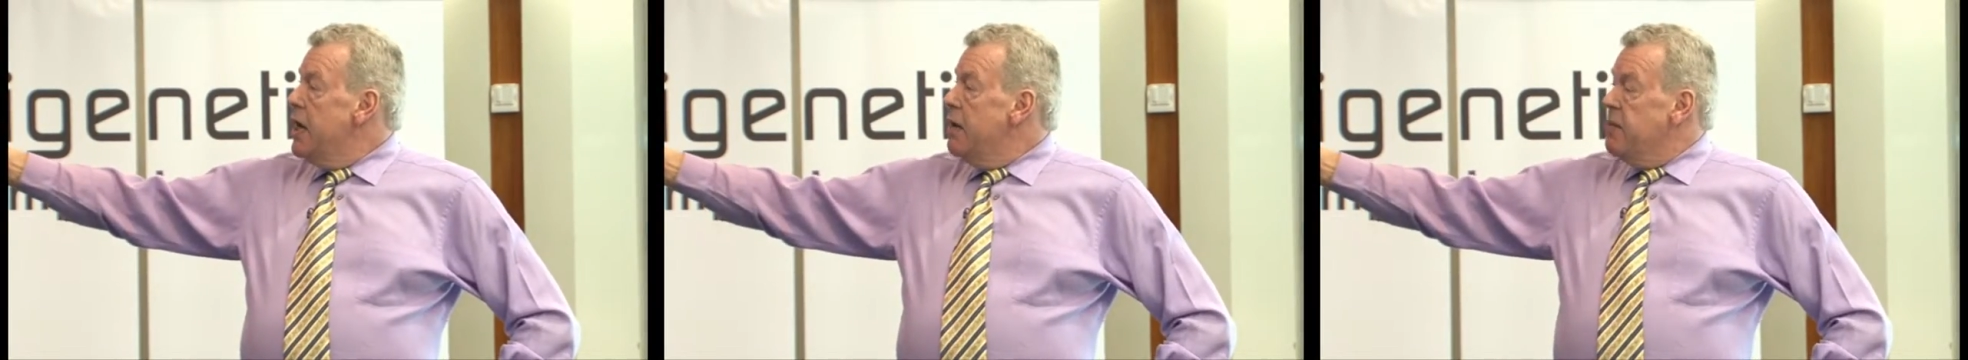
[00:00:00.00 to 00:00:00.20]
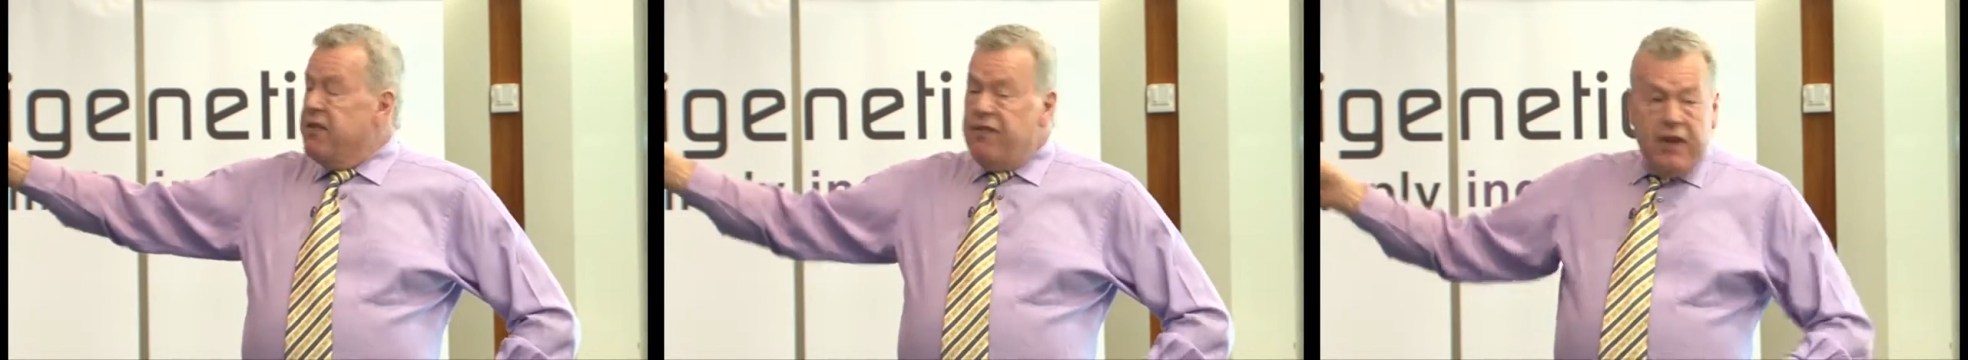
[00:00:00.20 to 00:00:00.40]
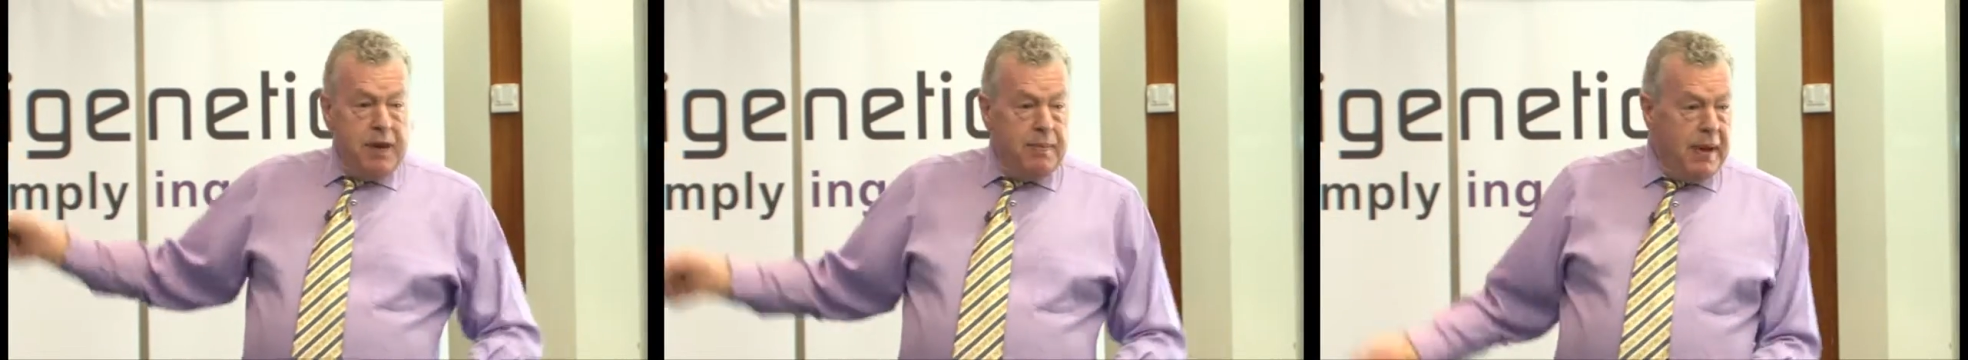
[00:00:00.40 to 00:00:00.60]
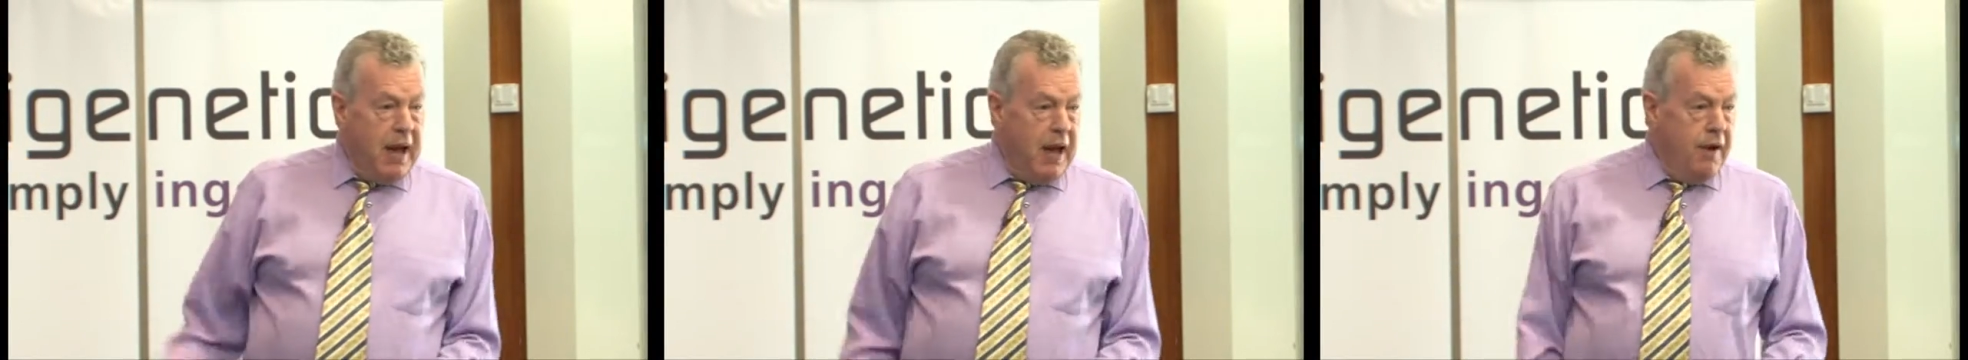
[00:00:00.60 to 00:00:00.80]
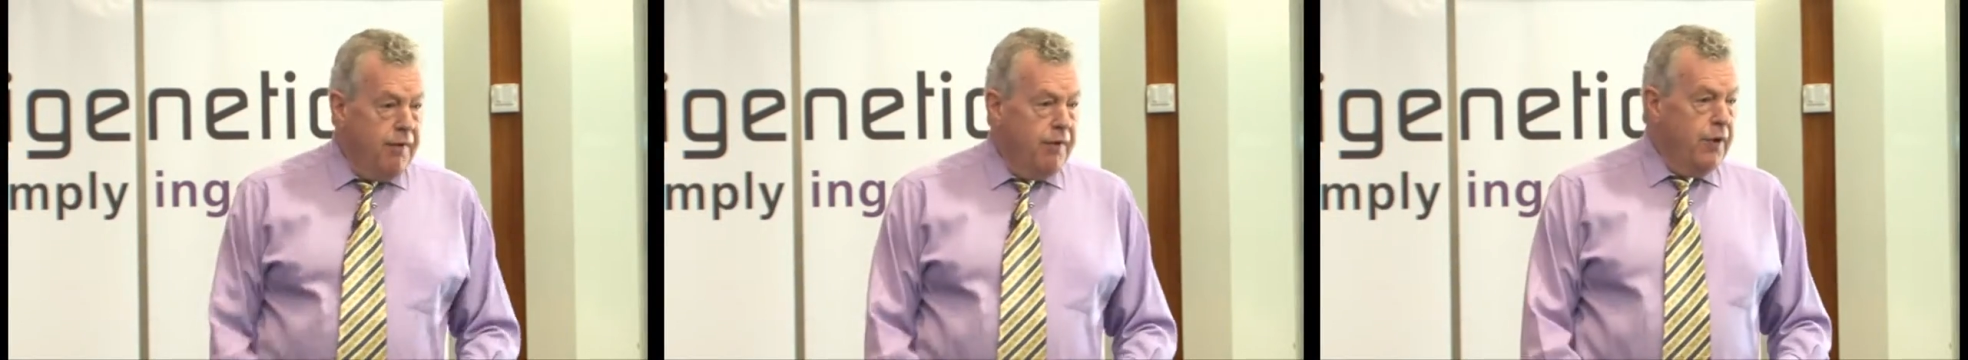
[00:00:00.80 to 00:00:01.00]
be very
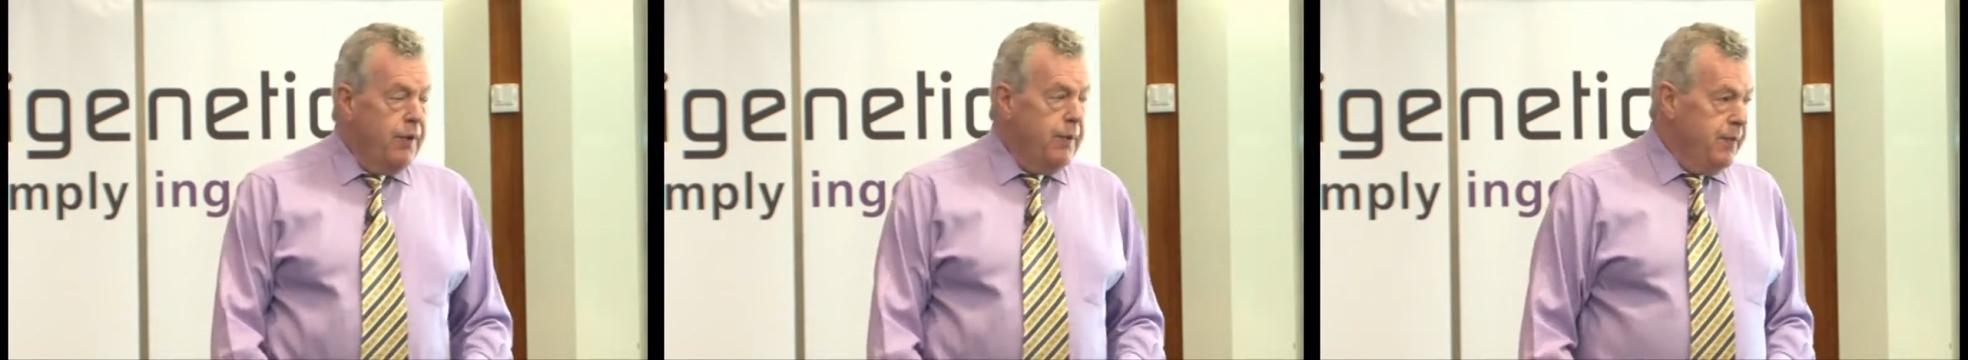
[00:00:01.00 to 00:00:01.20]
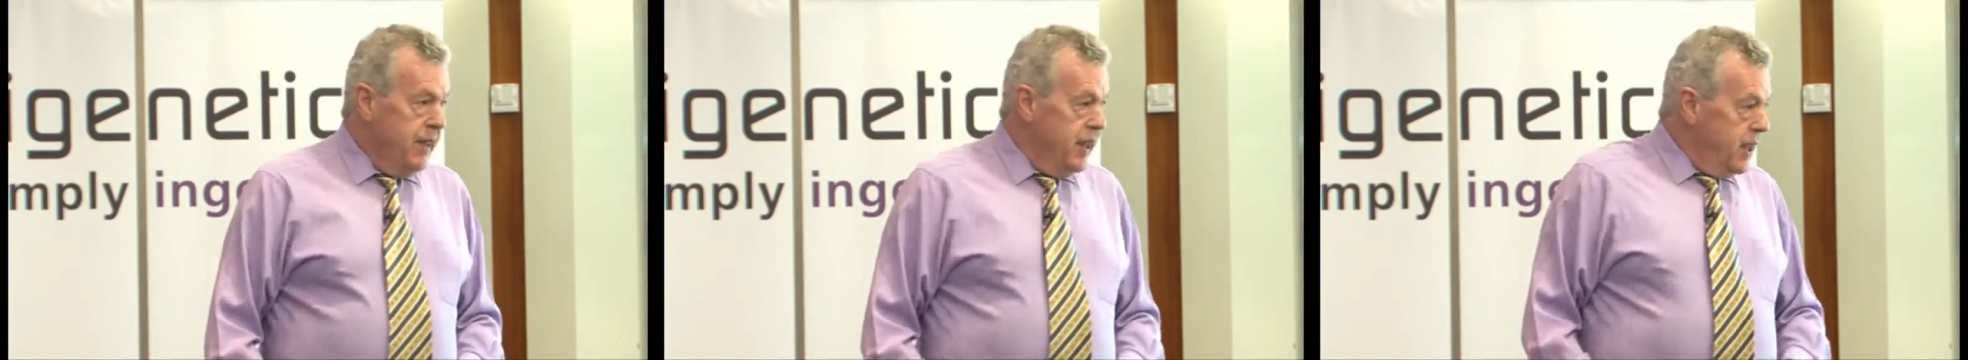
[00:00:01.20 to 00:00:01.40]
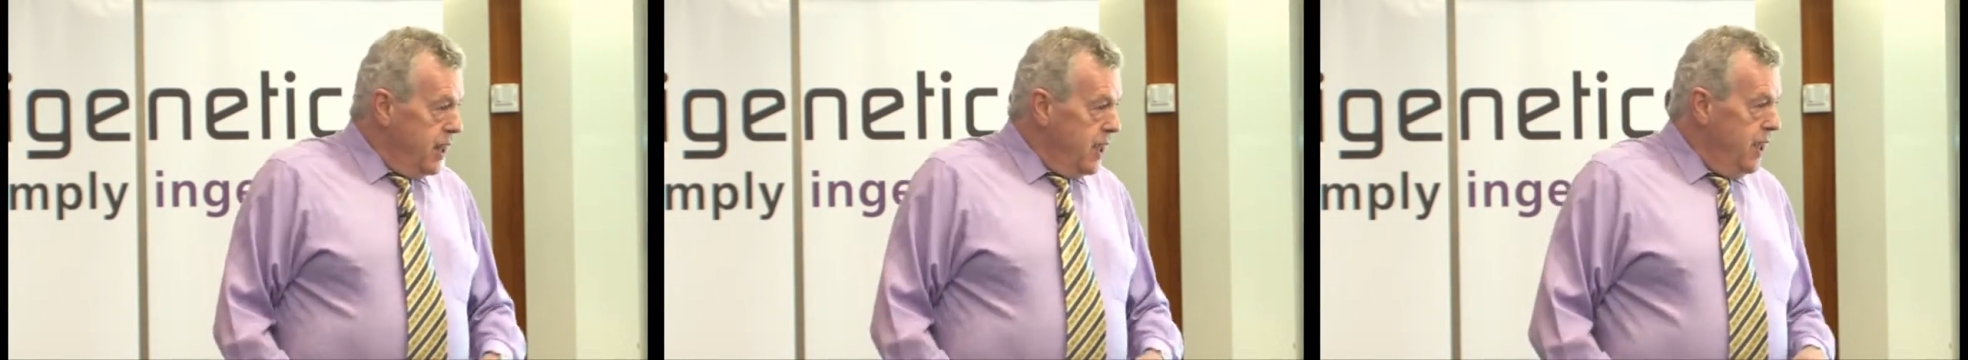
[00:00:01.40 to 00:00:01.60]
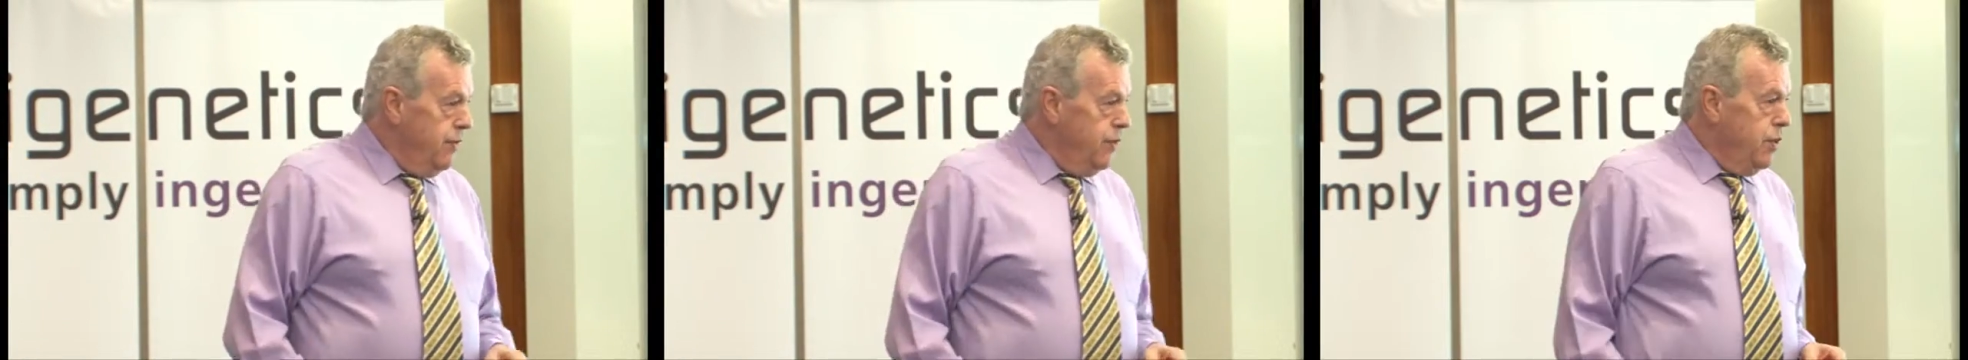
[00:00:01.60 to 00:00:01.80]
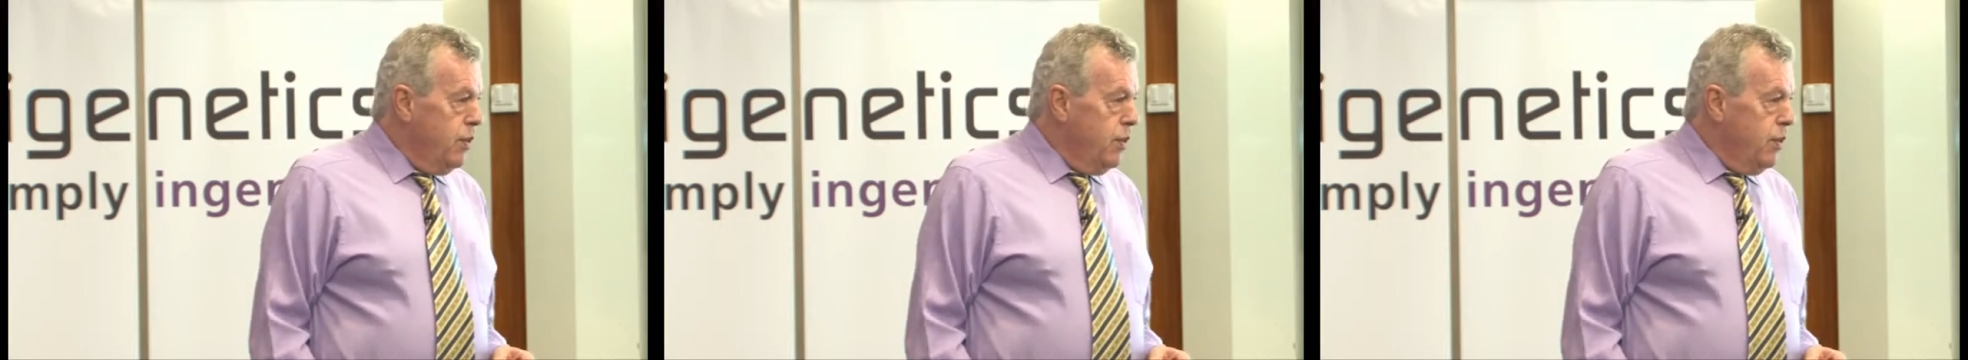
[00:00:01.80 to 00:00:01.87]
powerful. If